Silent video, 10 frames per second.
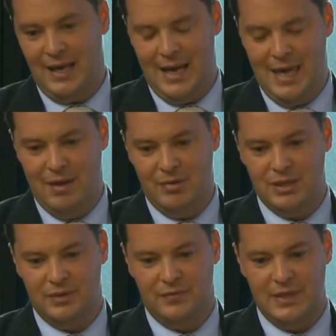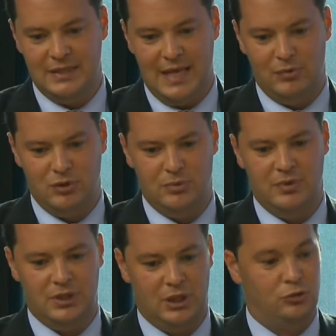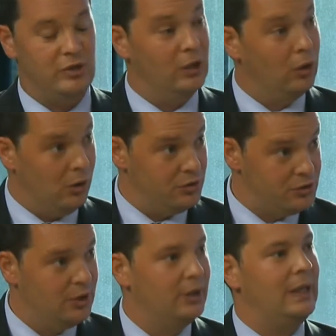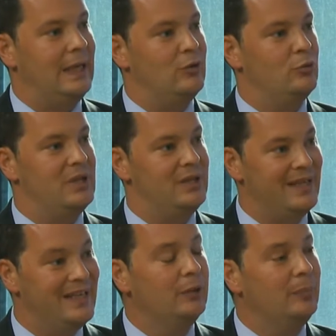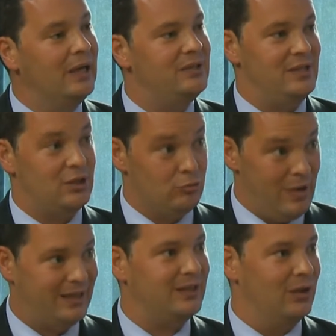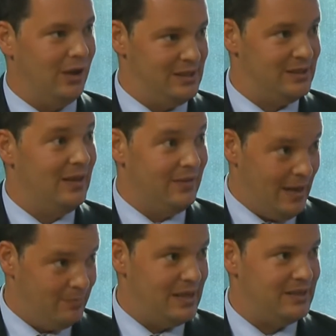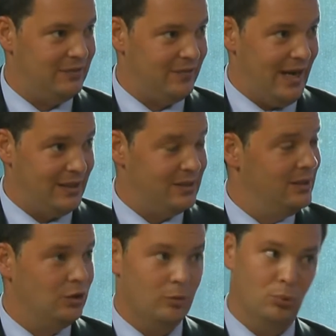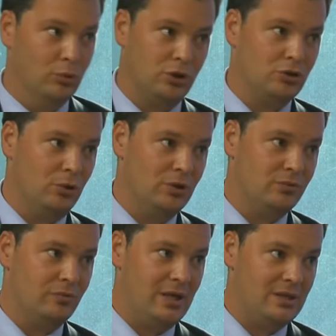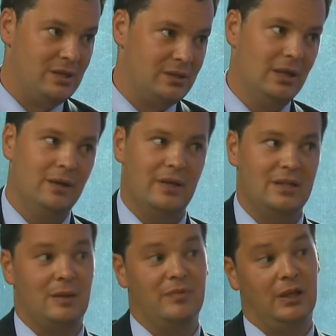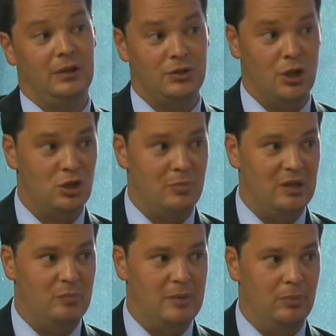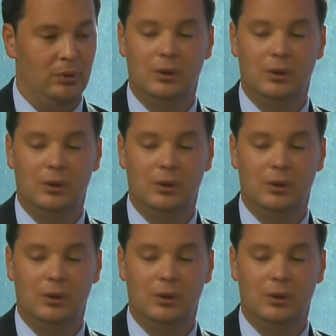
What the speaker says: areas of the establishment of this country, lost, it would be the inability to recognise that basic fact, that border control isn't racist, that it's something that concerns many people.